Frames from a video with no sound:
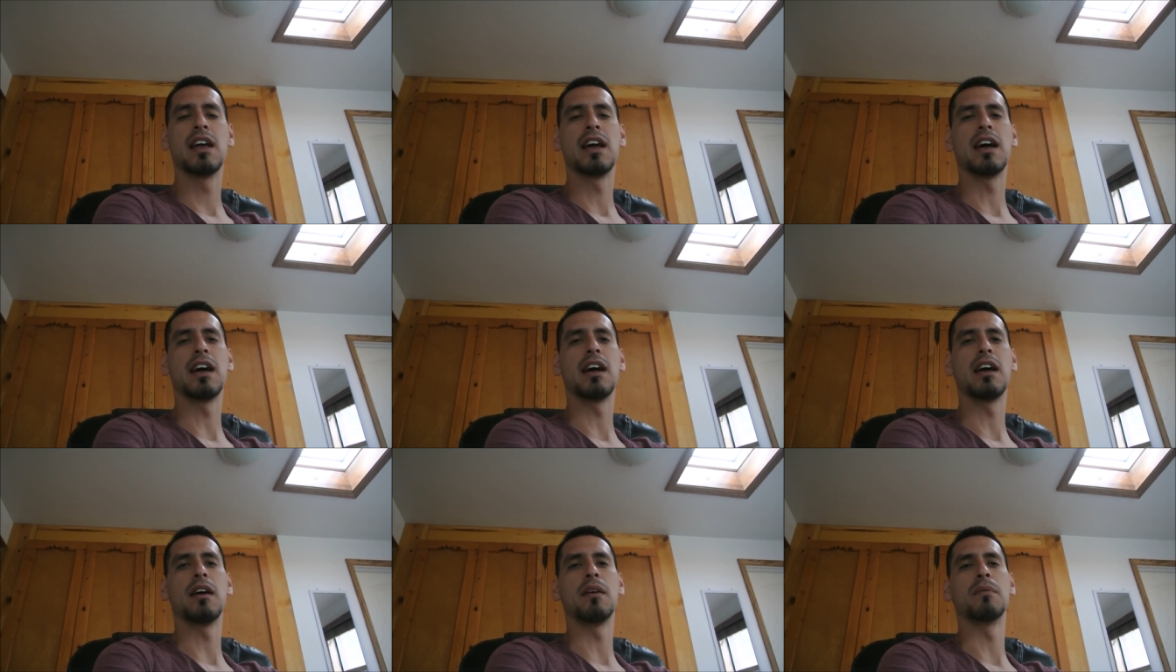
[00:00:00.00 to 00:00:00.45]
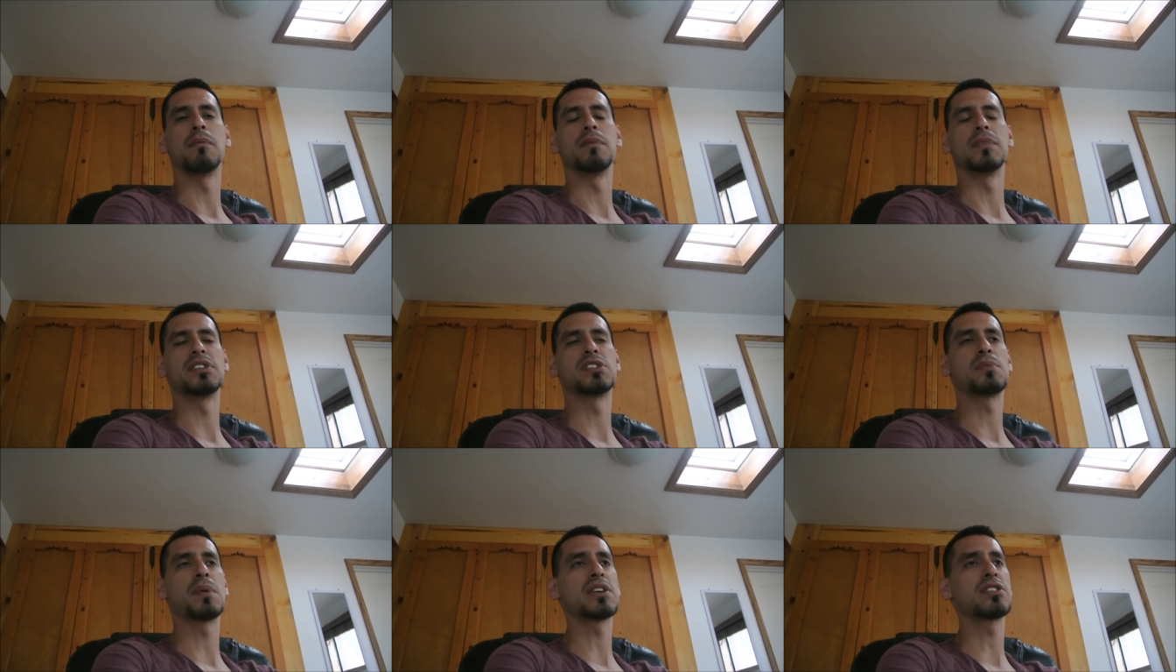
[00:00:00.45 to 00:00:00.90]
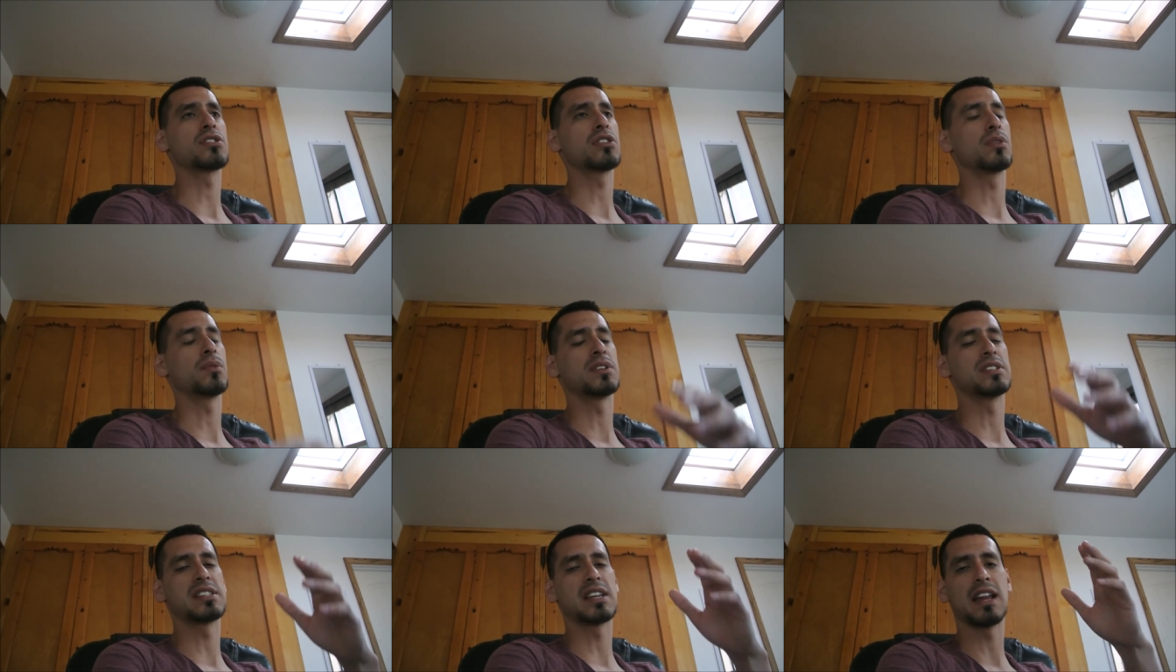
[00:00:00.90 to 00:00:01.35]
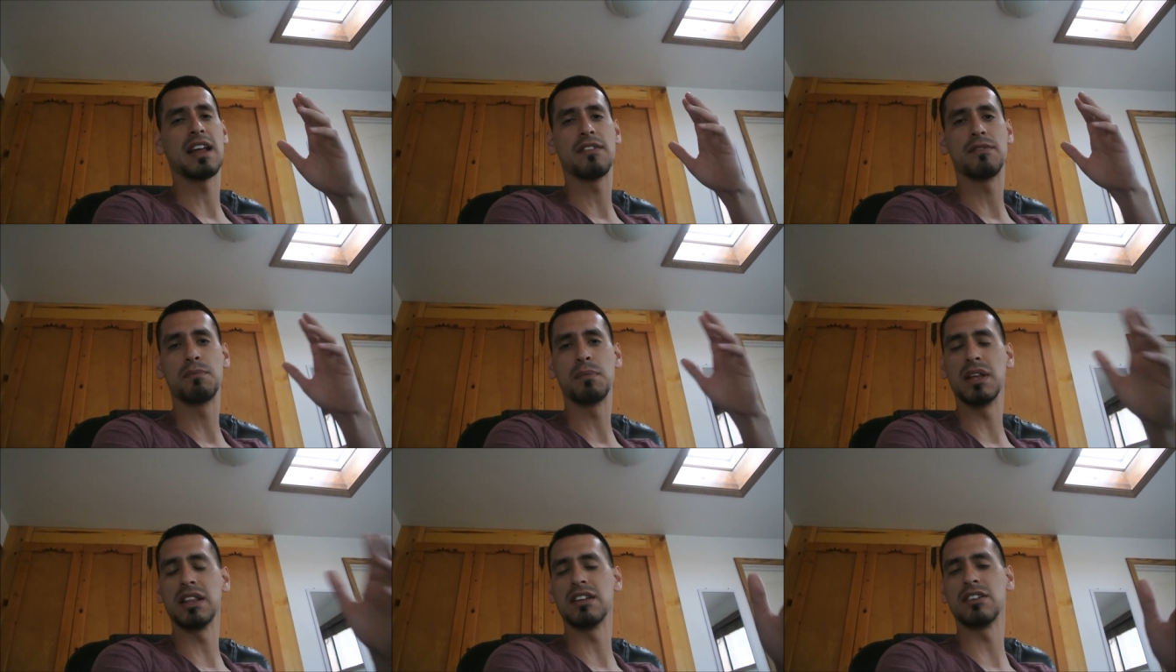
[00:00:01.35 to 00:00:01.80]
um, especially the ones that
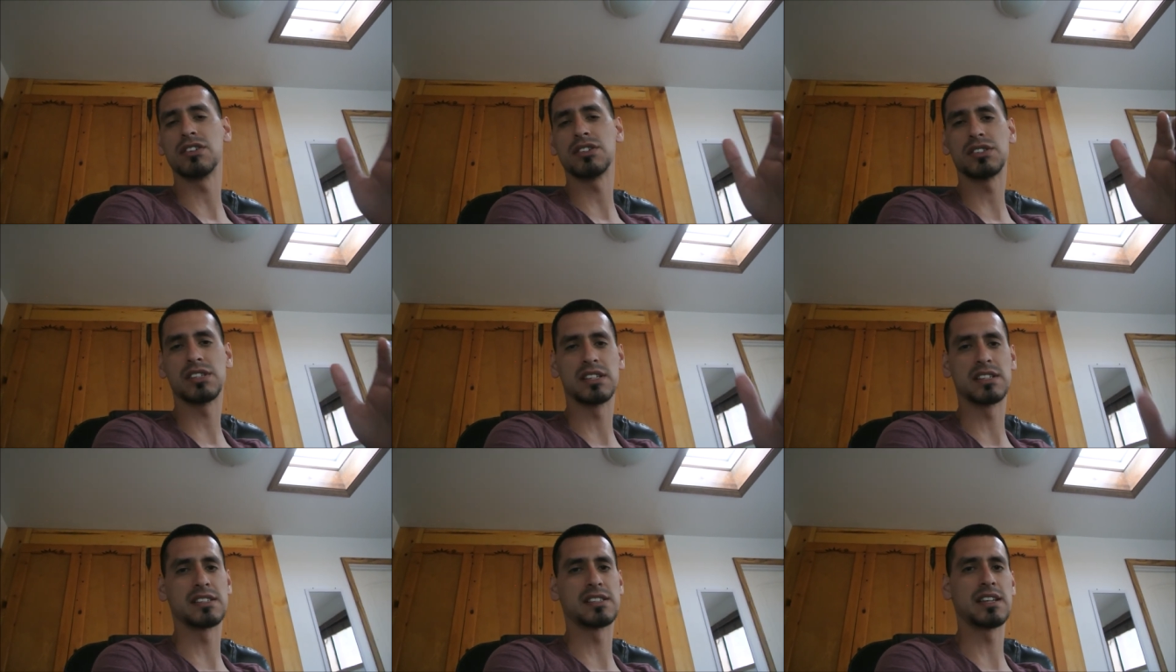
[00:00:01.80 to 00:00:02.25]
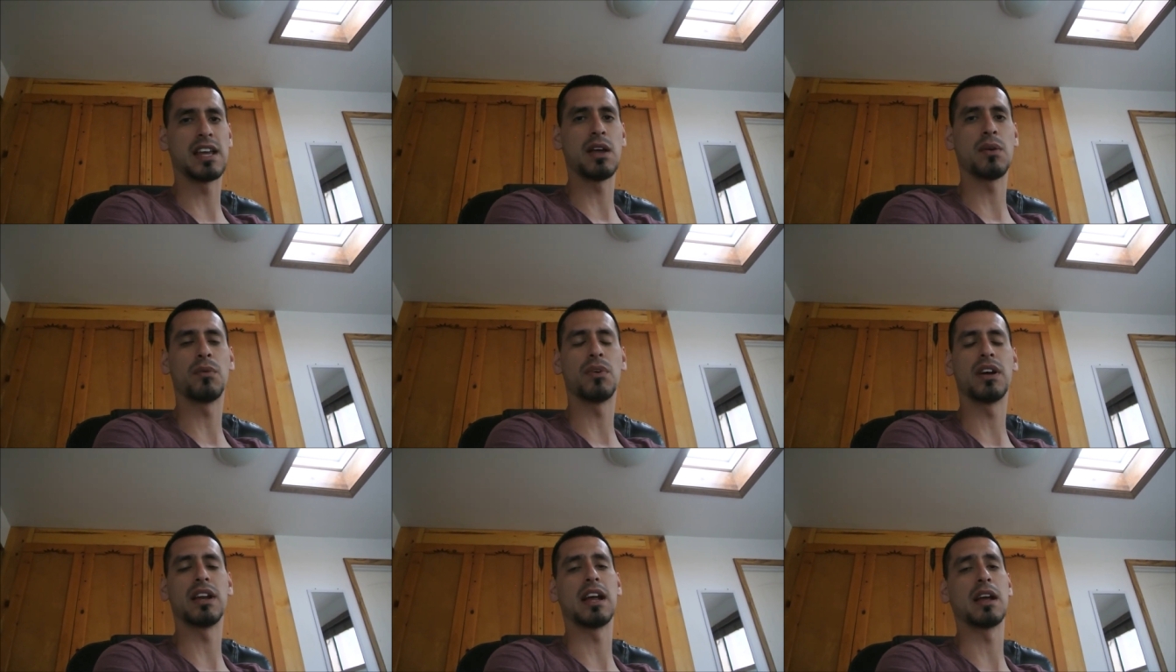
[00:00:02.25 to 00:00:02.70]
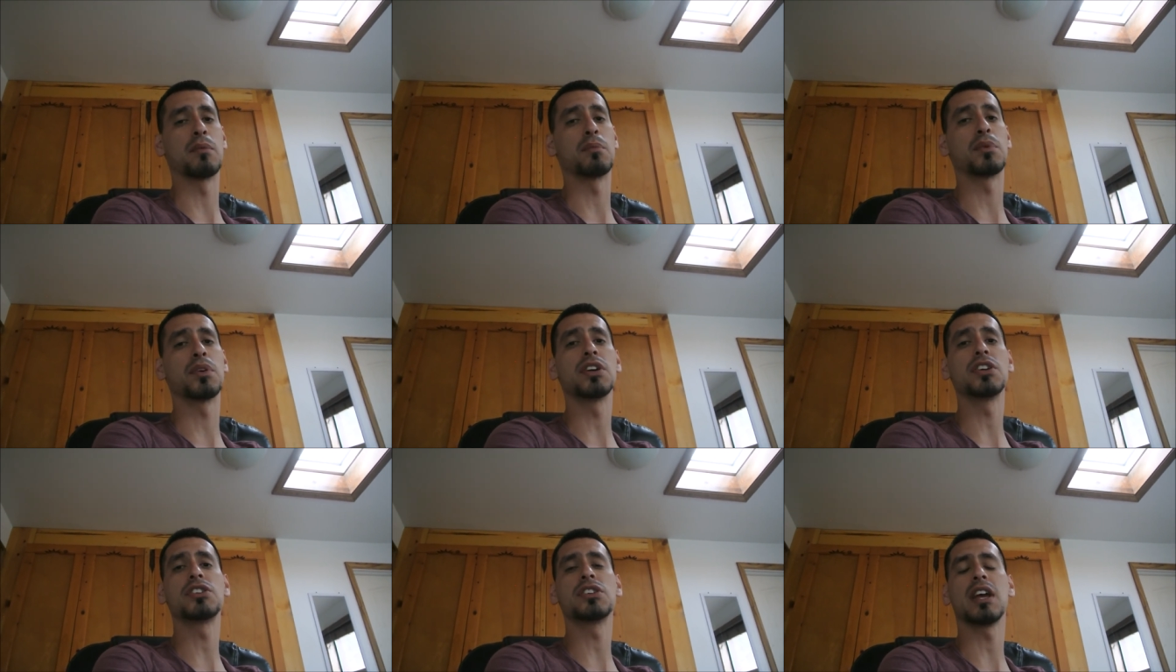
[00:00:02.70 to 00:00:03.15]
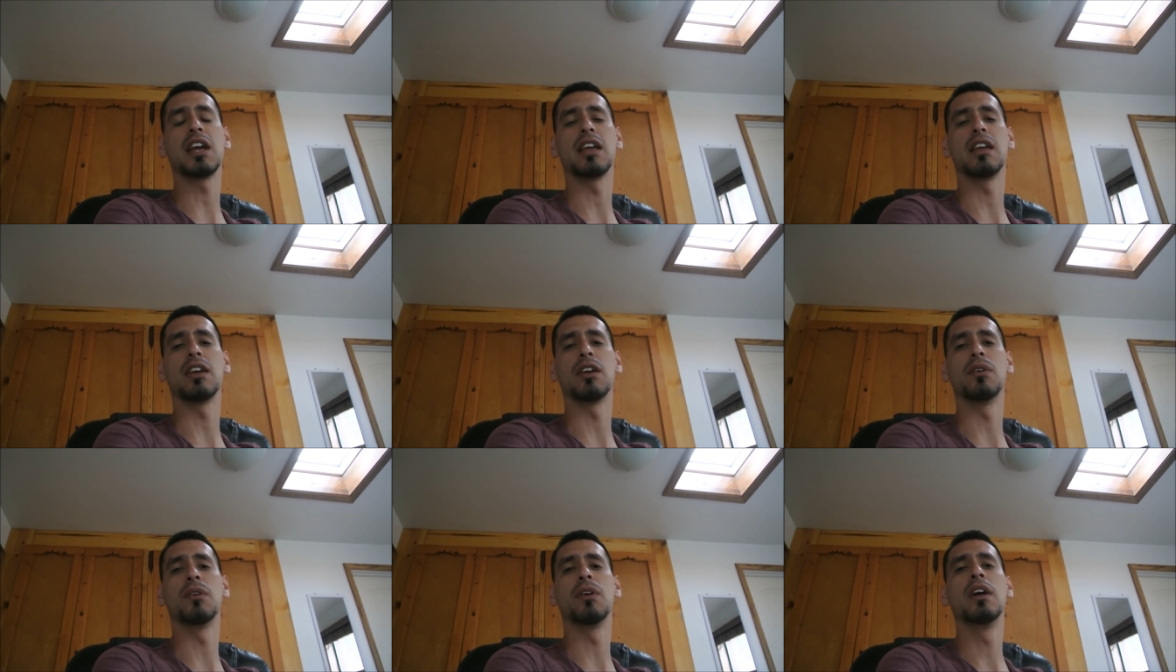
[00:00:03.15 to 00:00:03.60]
have been there since day one. I appreciate
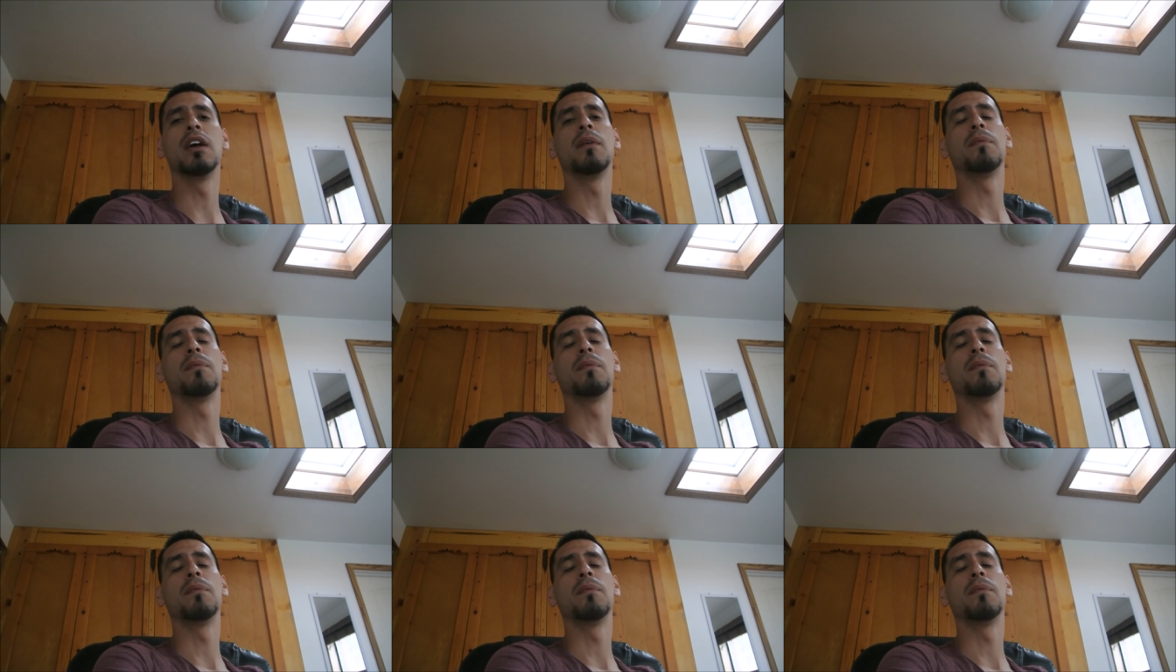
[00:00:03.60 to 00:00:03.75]
you,